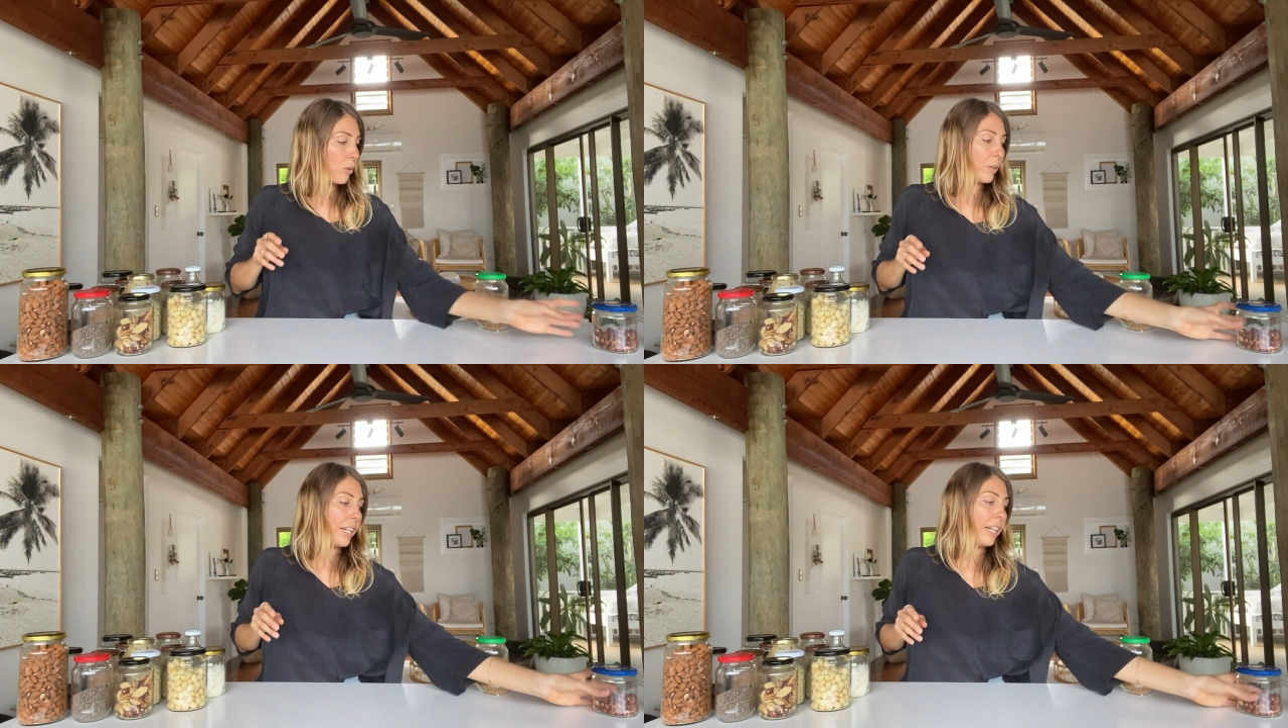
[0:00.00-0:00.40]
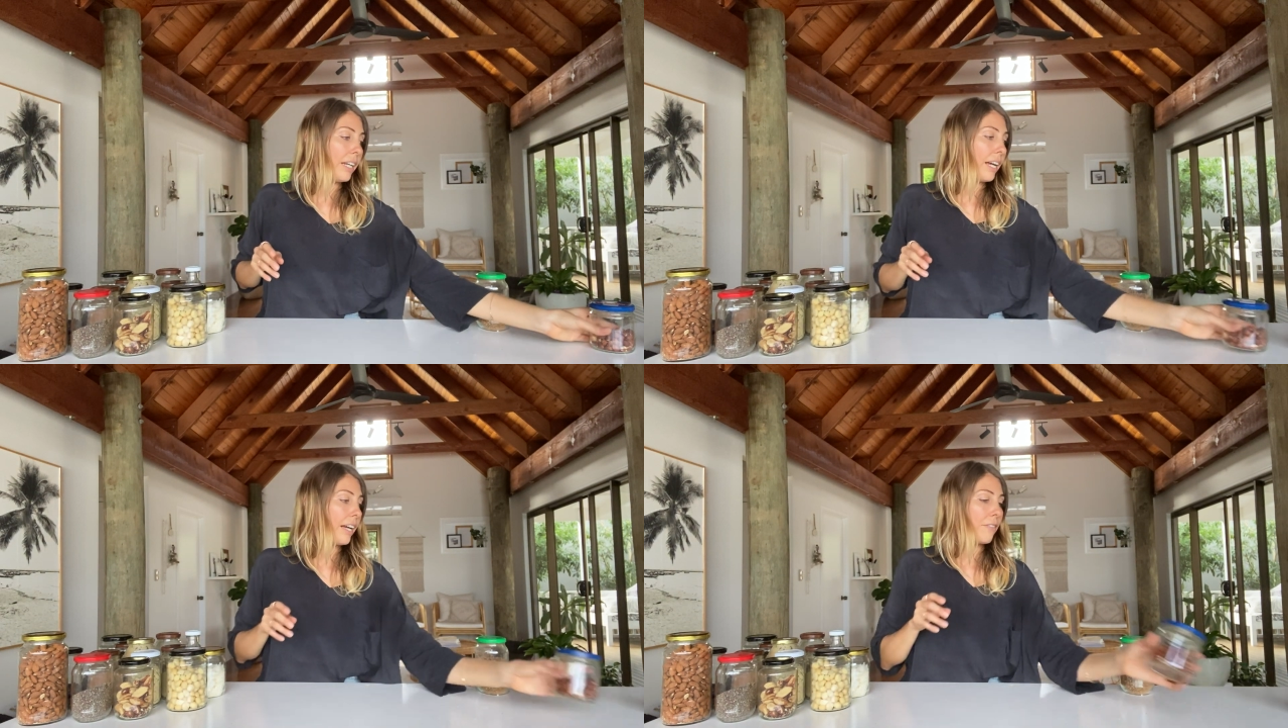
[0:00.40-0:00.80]

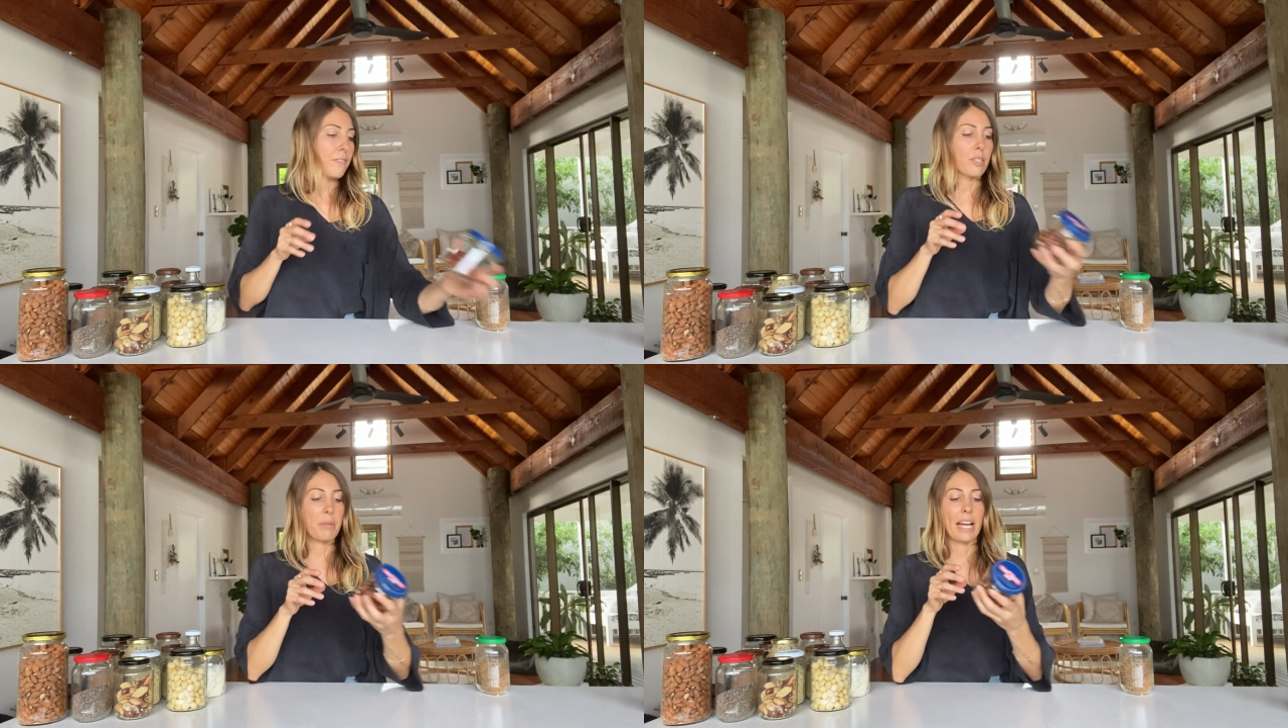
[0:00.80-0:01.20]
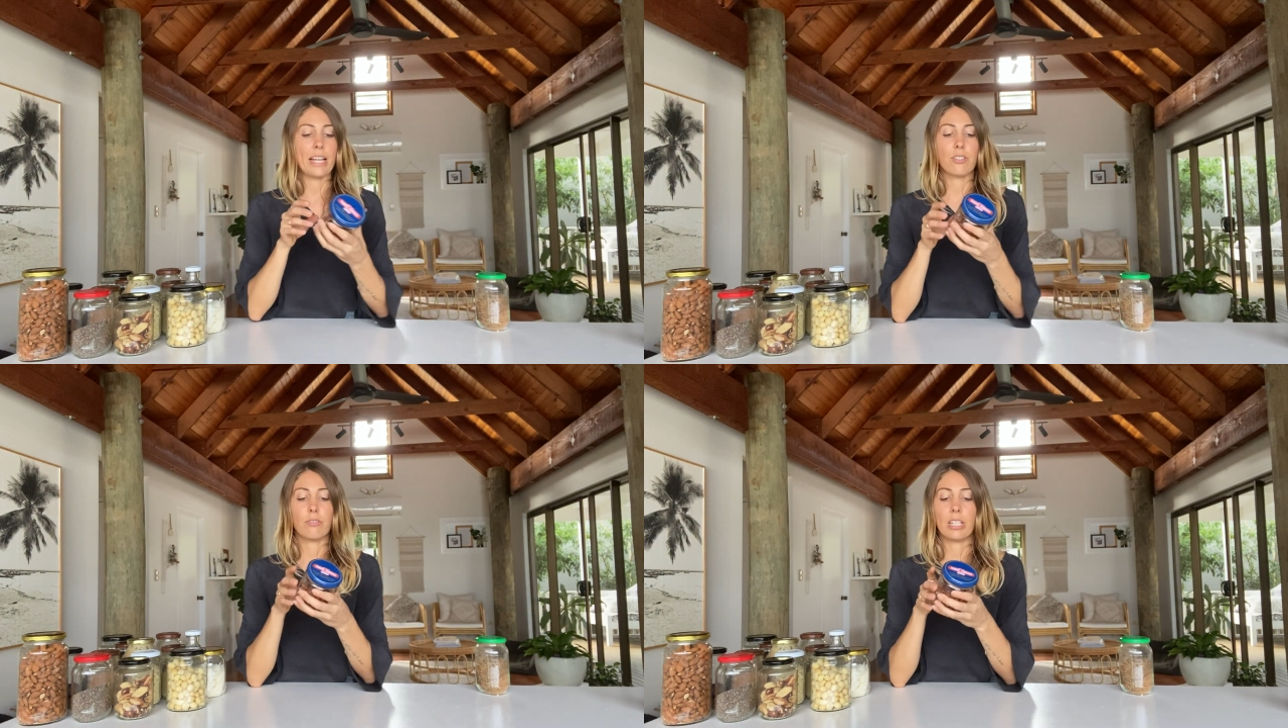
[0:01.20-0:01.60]
We have some
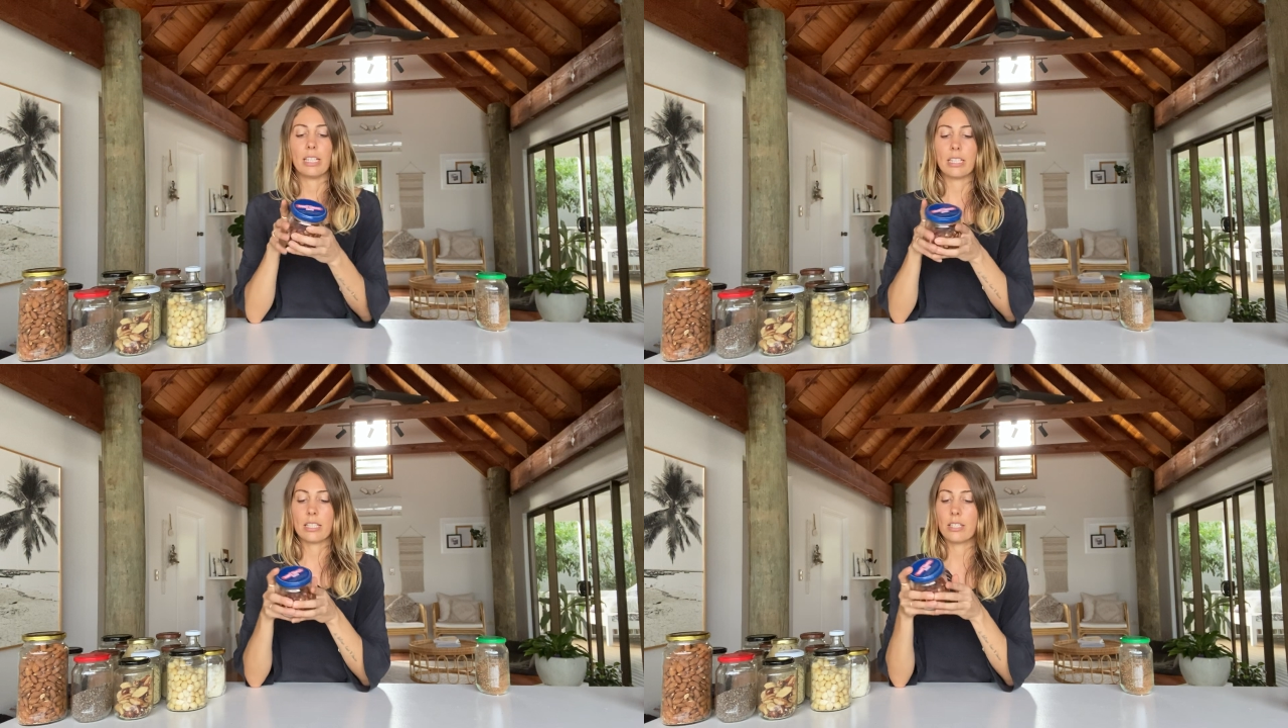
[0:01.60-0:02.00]
hazelnuts.